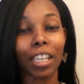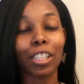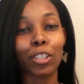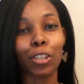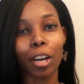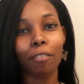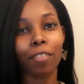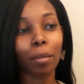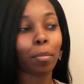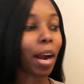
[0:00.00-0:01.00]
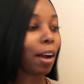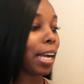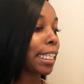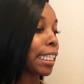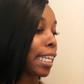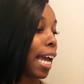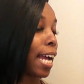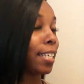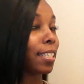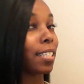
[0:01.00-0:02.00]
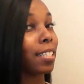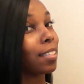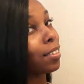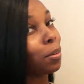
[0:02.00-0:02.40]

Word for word: It's your girl V Brown, and tonight